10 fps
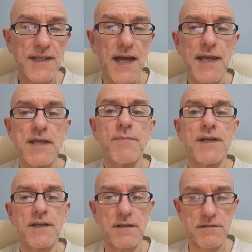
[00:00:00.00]
cake
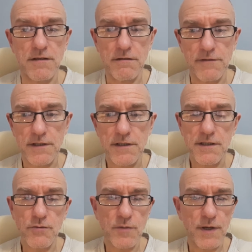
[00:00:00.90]
making service,
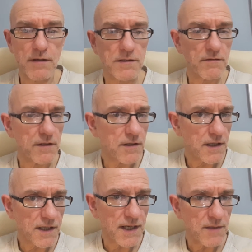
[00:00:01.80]
let's talk about something like
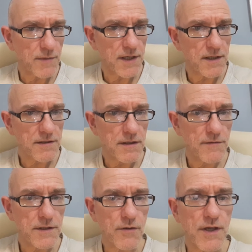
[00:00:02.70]
a cake making service.